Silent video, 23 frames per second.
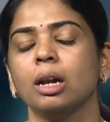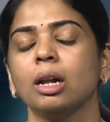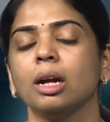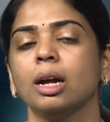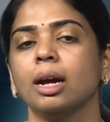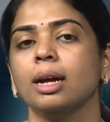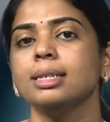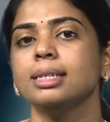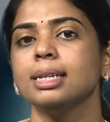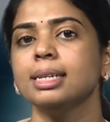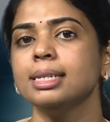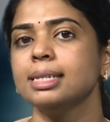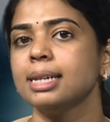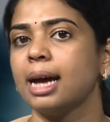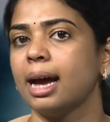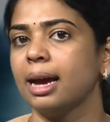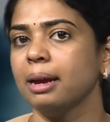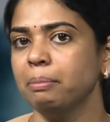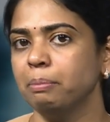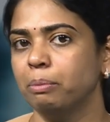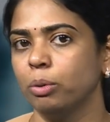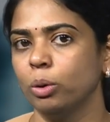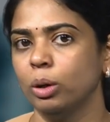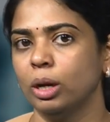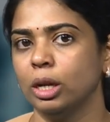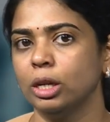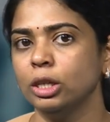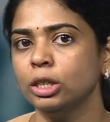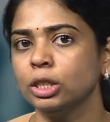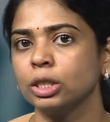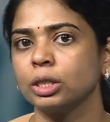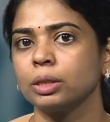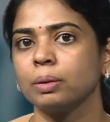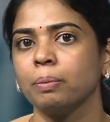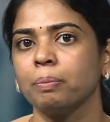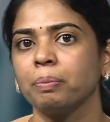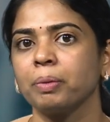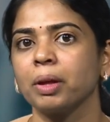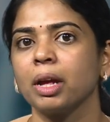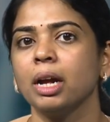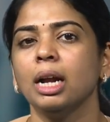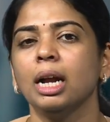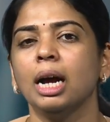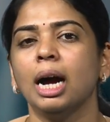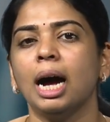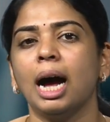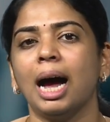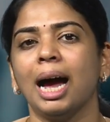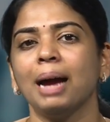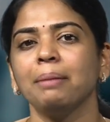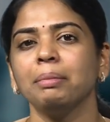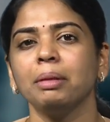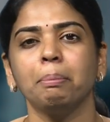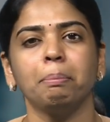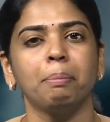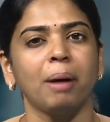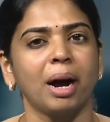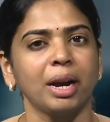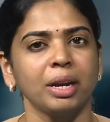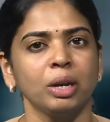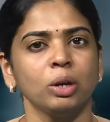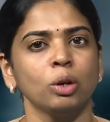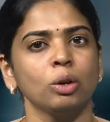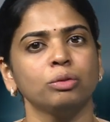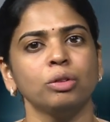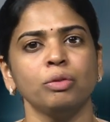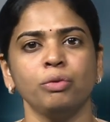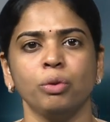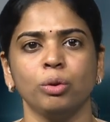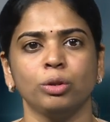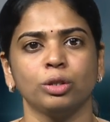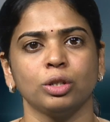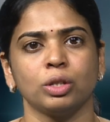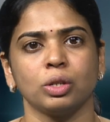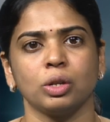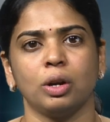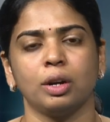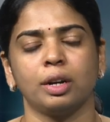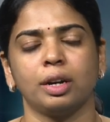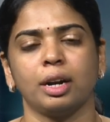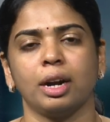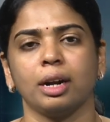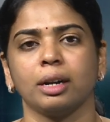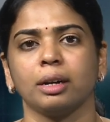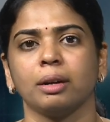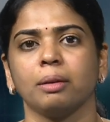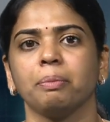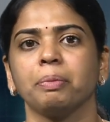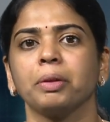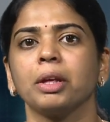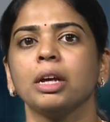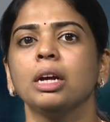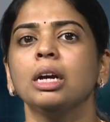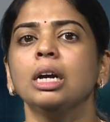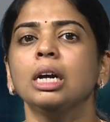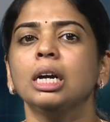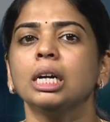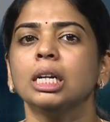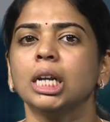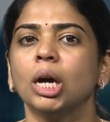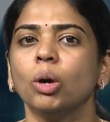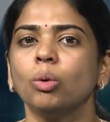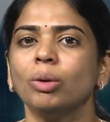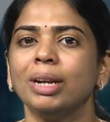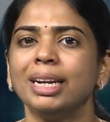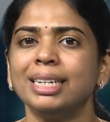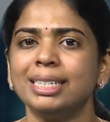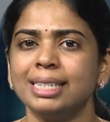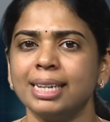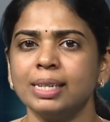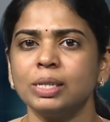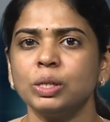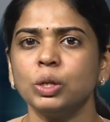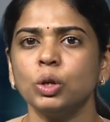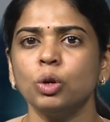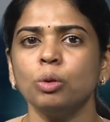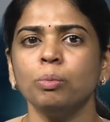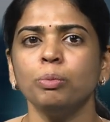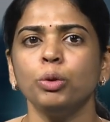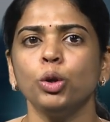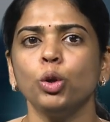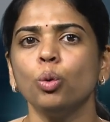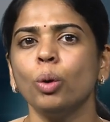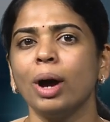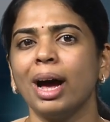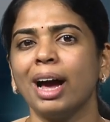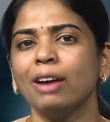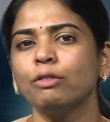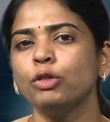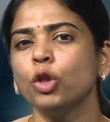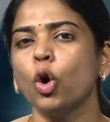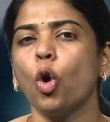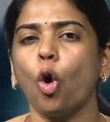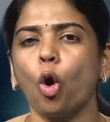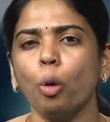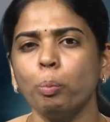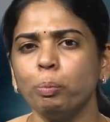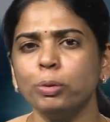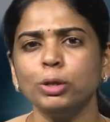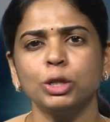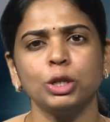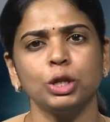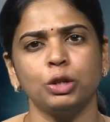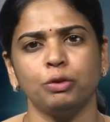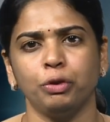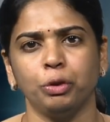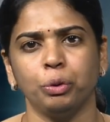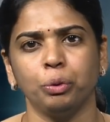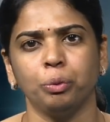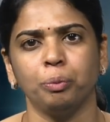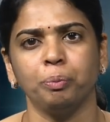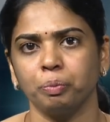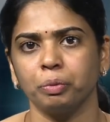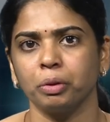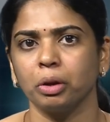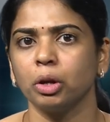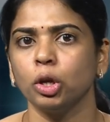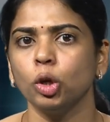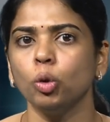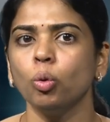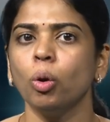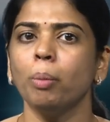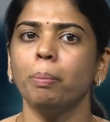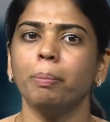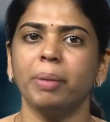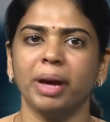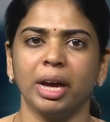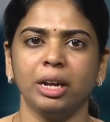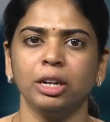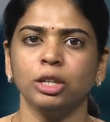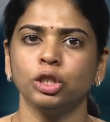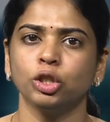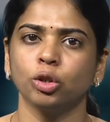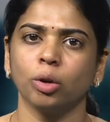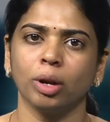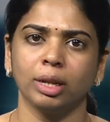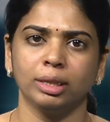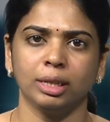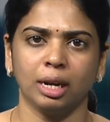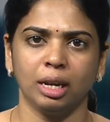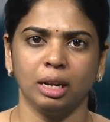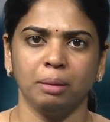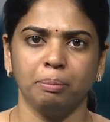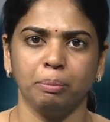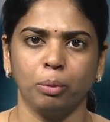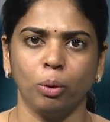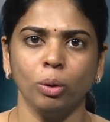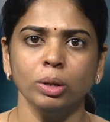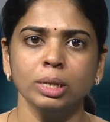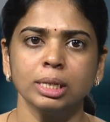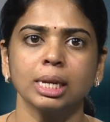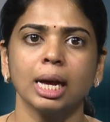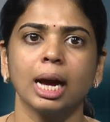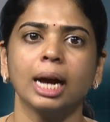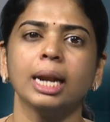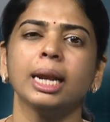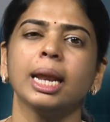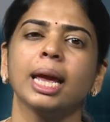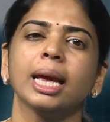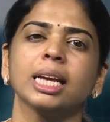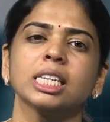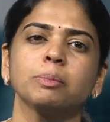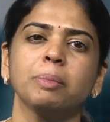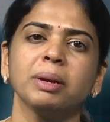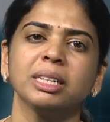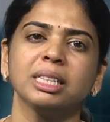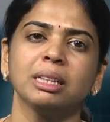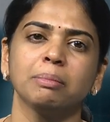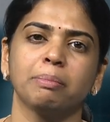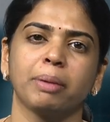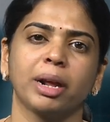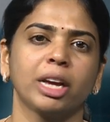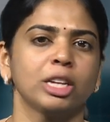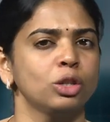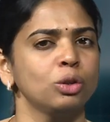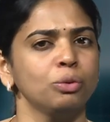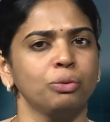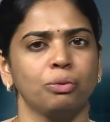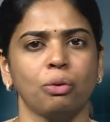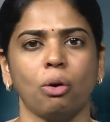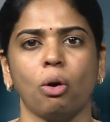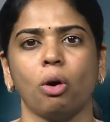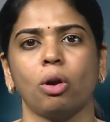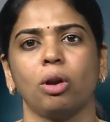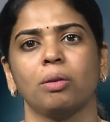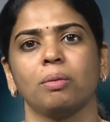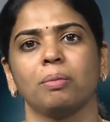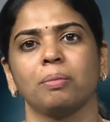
And since I am bullish, I am the buyer of the futures contract. Now let's assume you have the opposite view. You are bearish on Adani Ports and expect the price to fall.